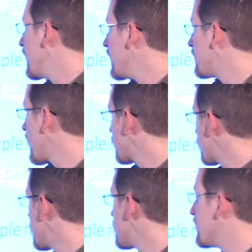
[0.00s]
It's
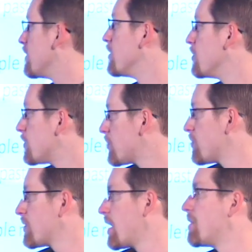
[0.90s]
actually to use
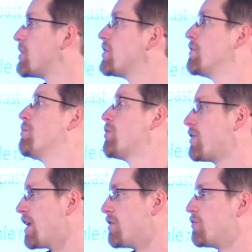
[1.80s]
kind of a simple
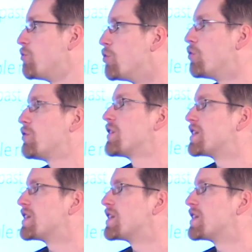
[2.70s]
set of rules